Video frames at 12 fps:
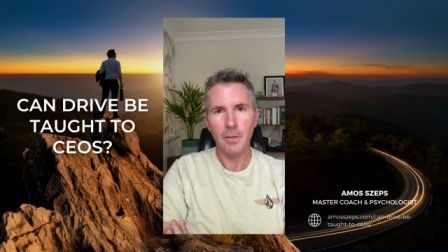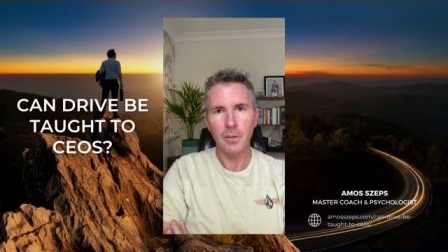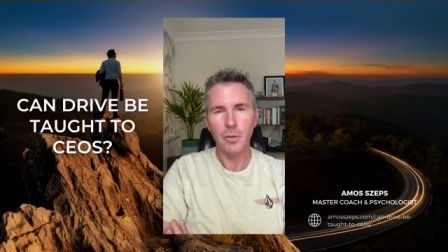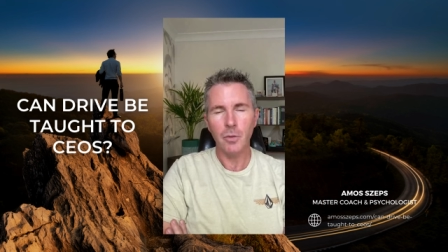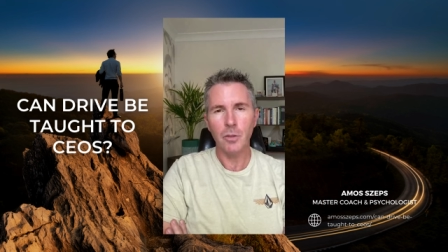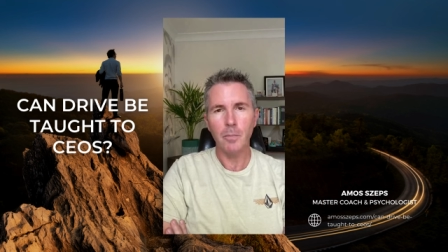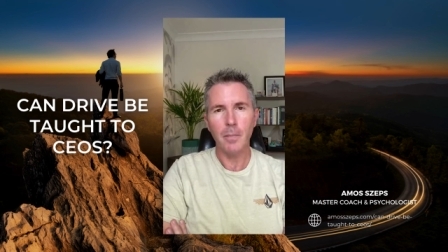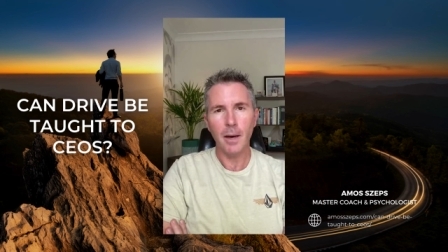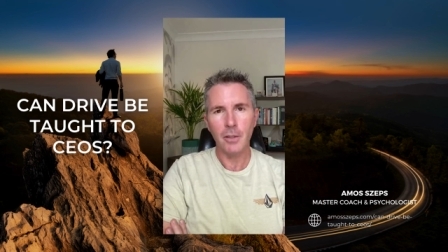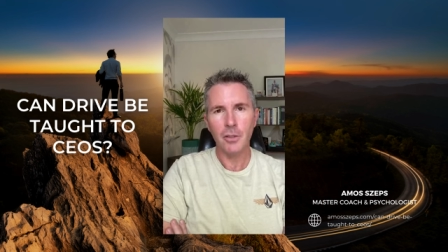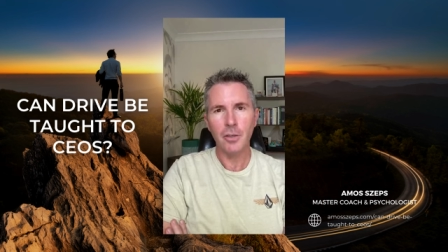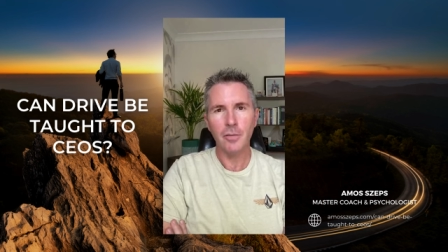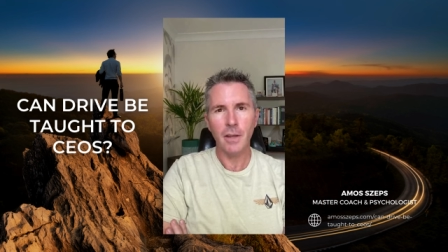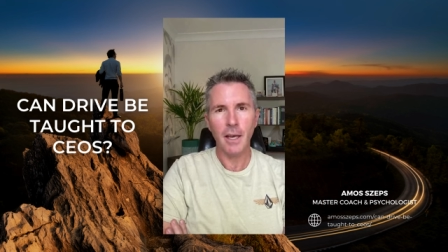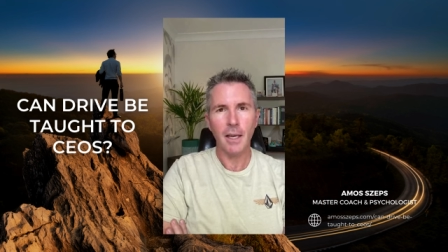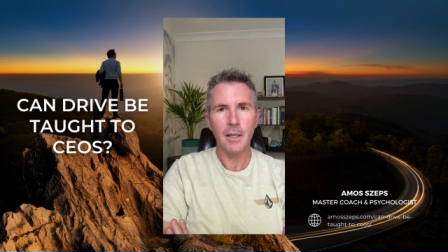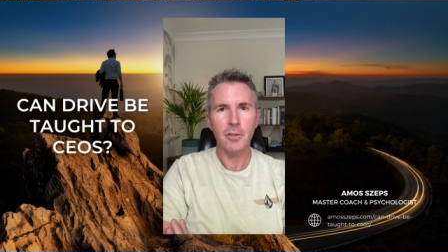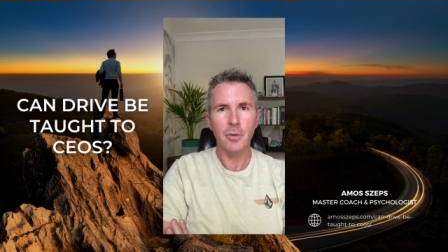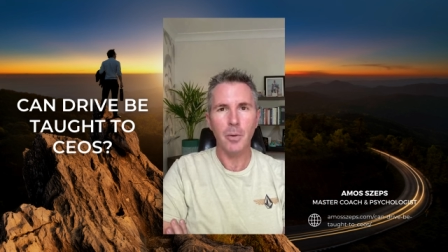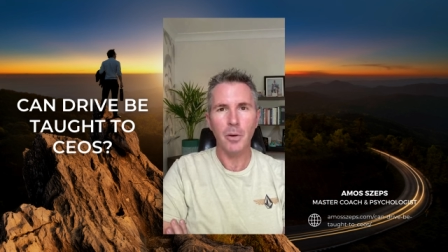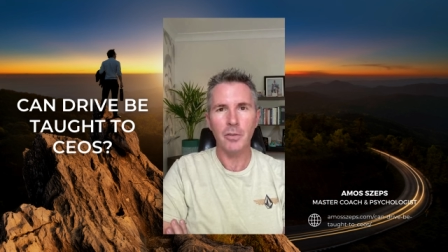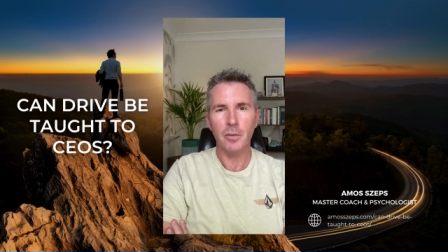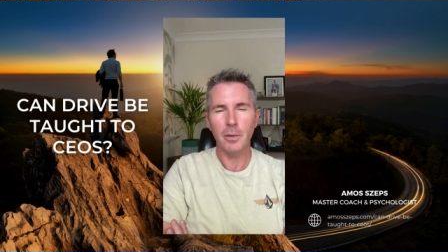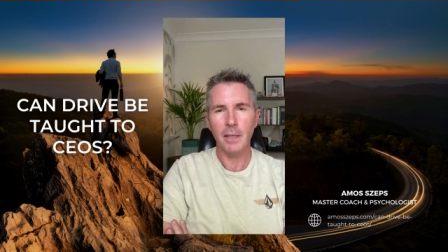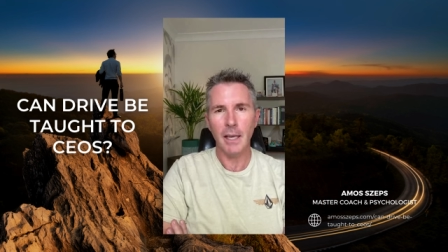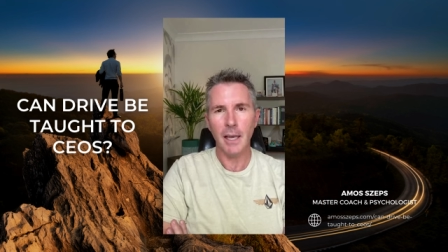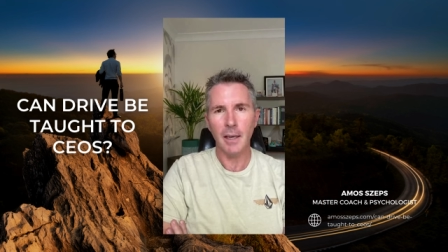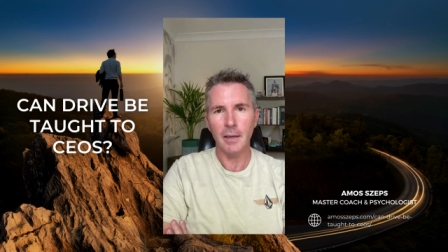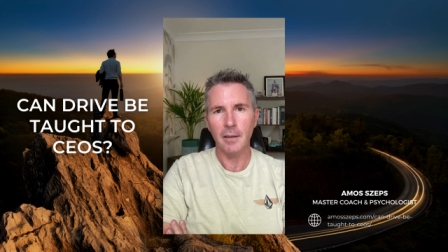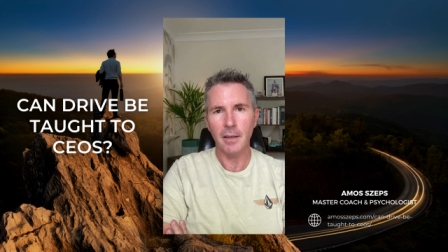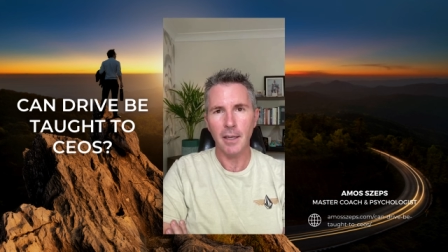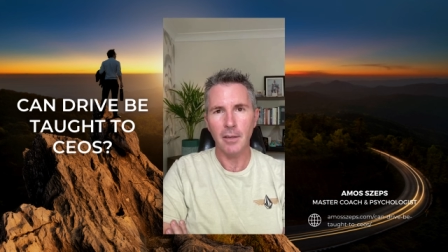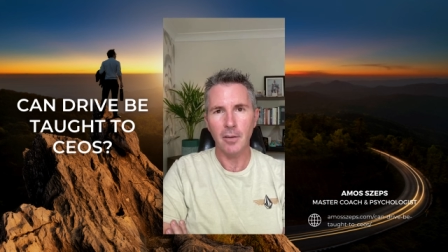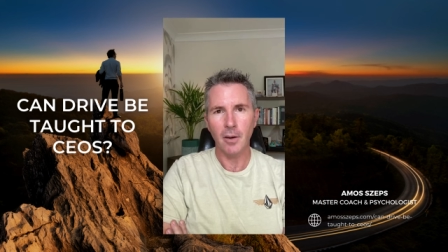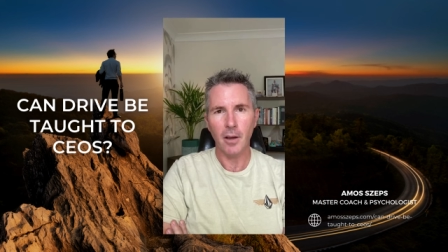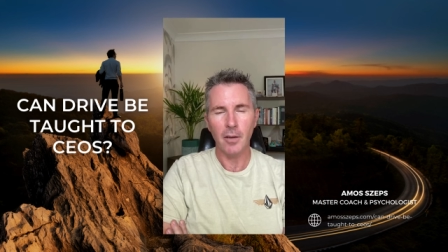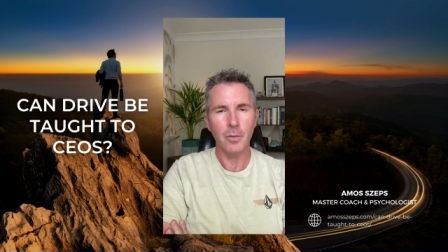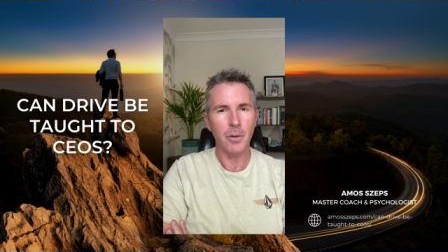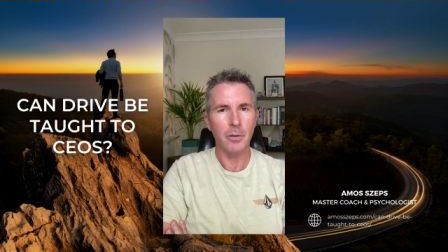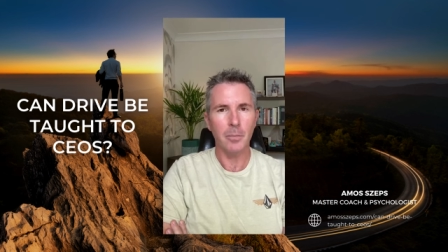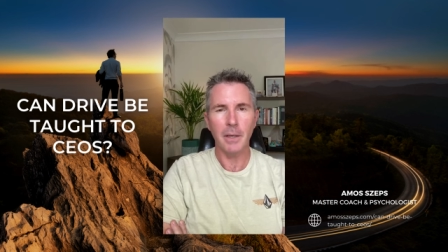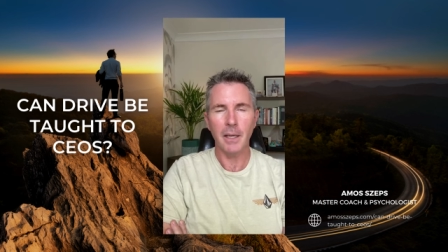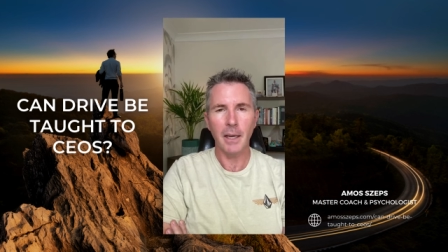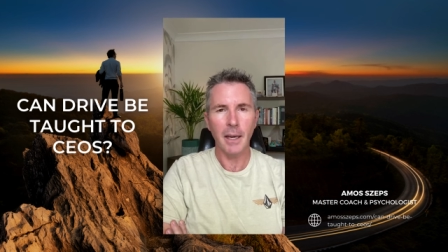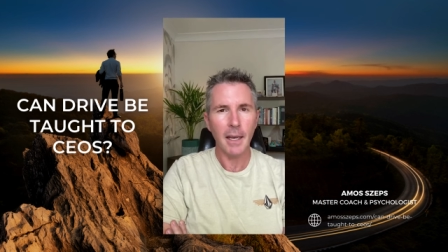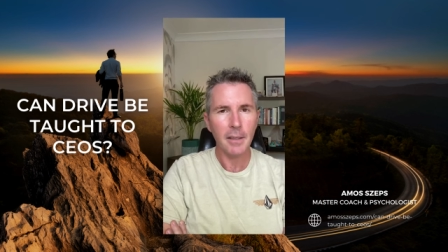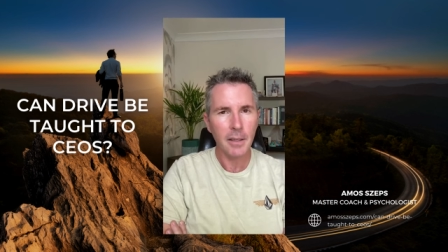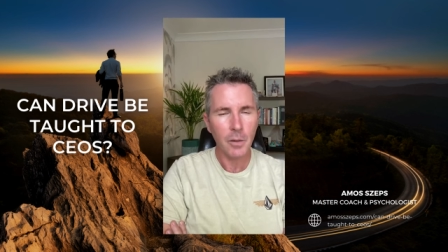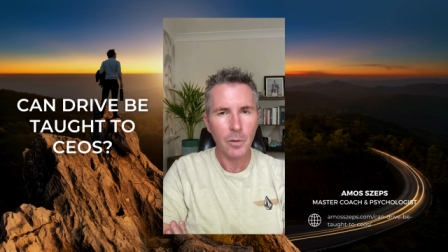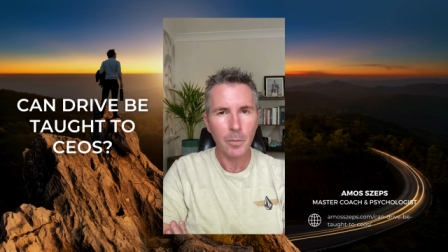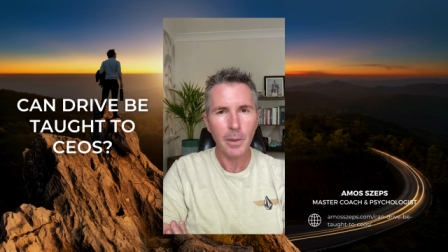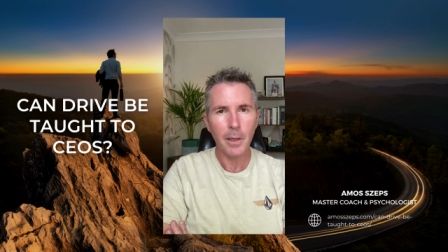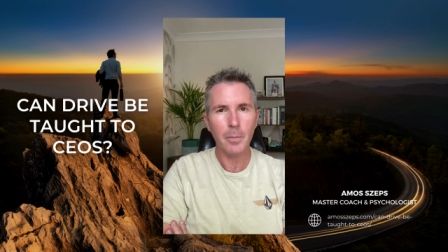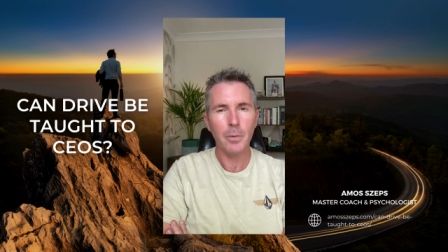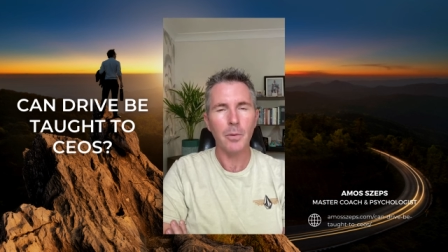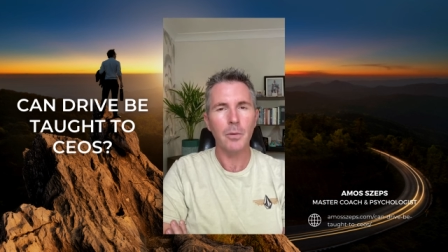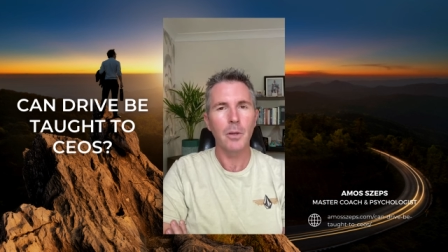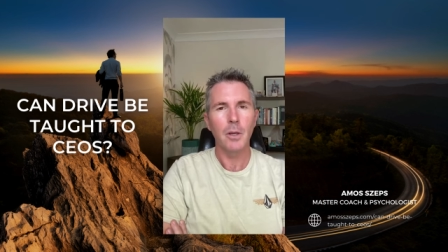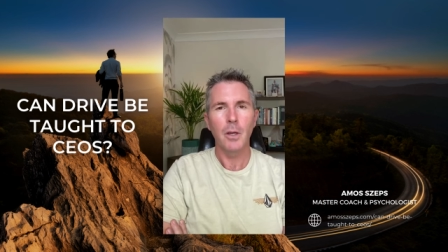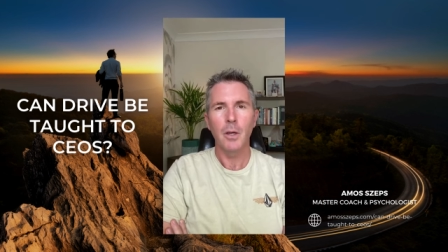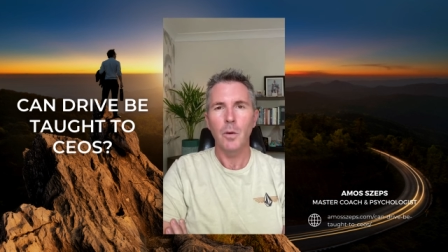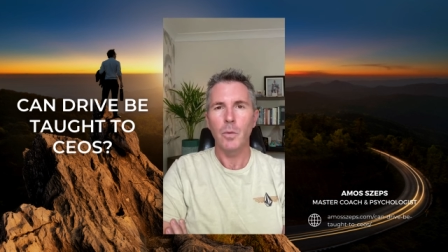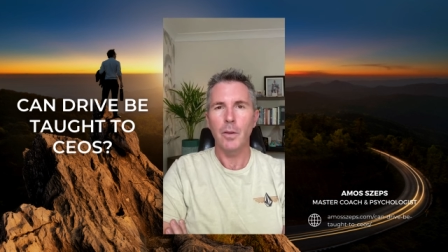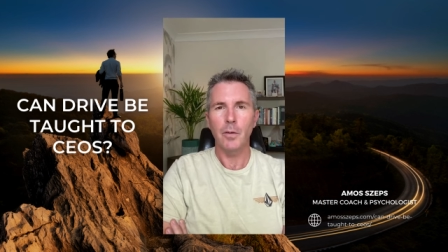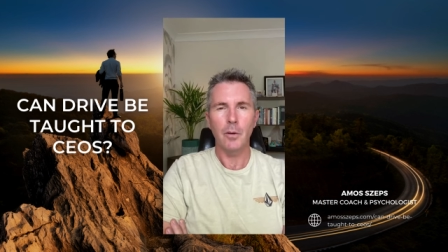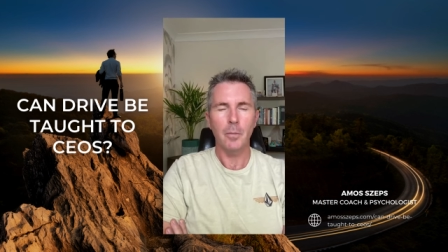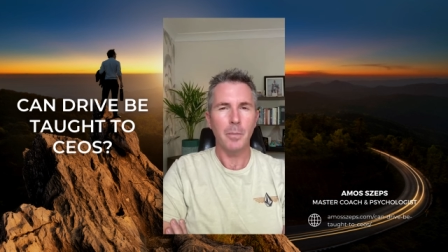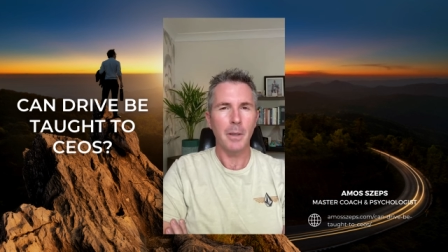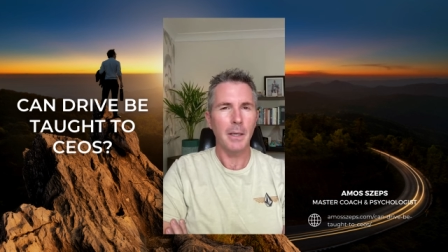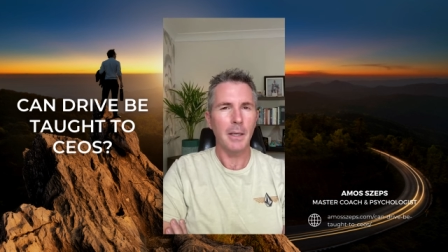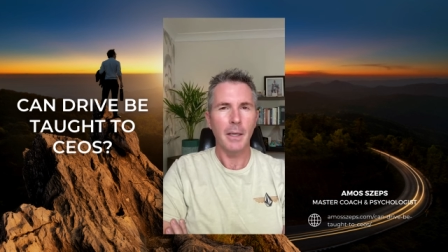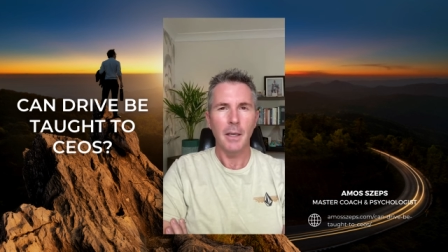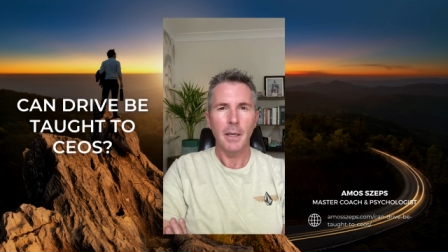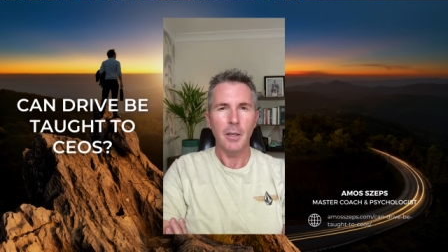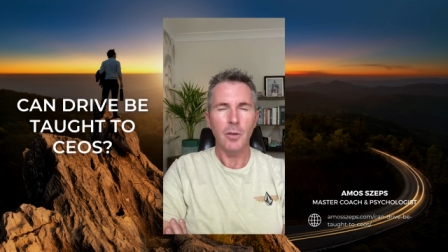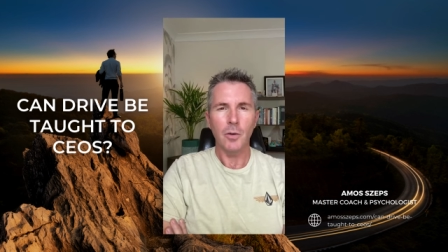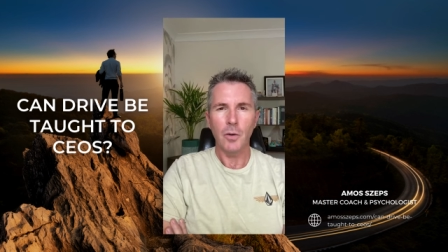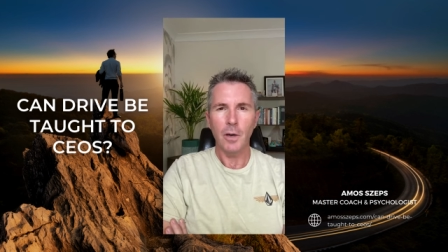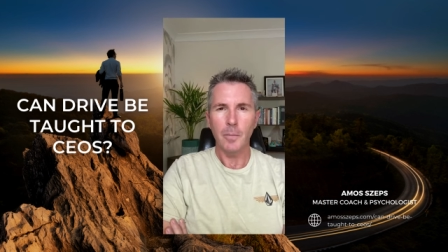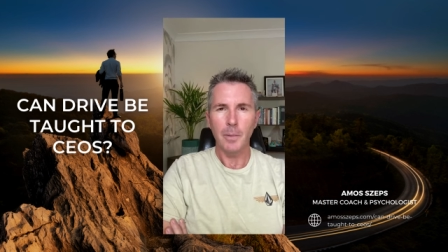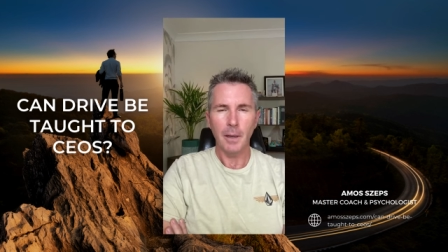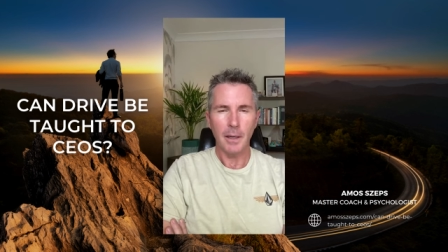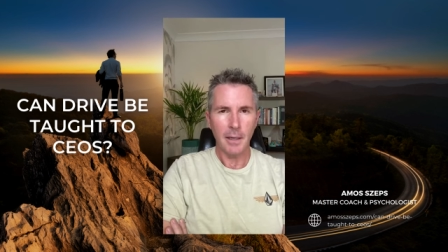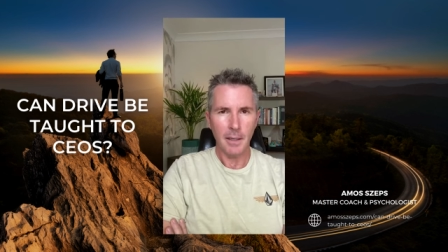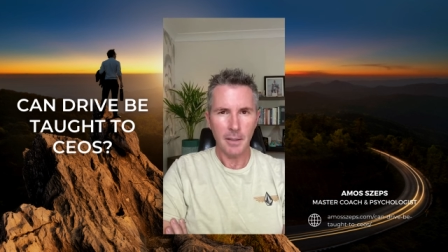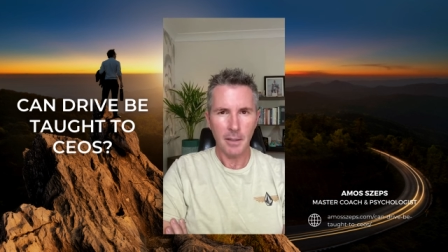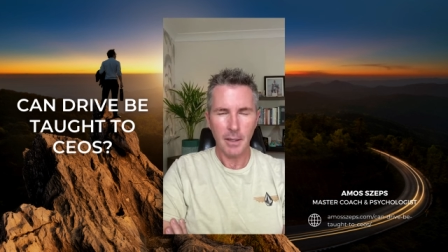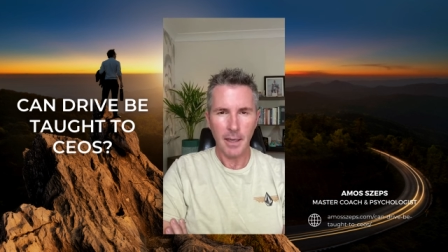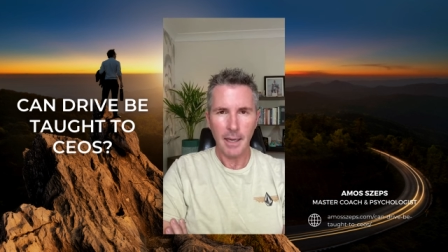Do as much of that as you possibly can in your life, whether it be connecting with people, whether it be your ability to